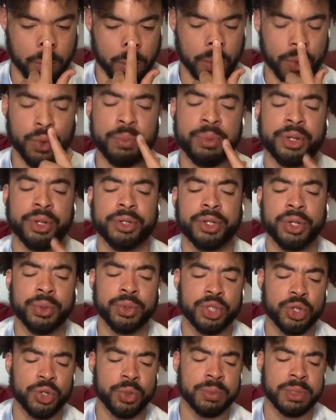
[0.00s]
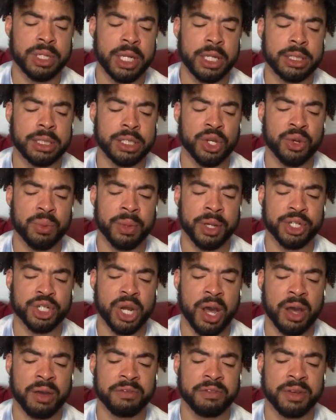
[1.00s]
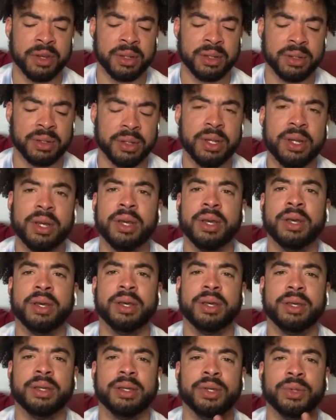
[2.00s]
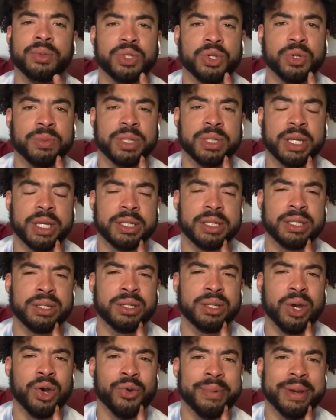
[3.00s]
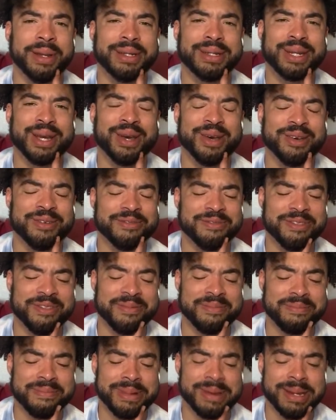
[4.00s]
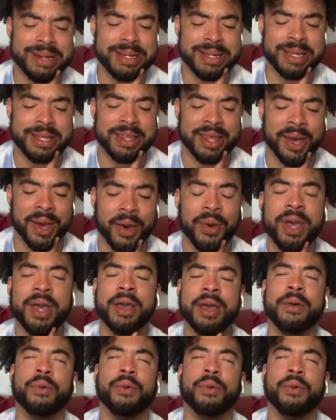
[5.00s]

Oh, but YouTube takes so much of it. YouTube takes so much of the money though.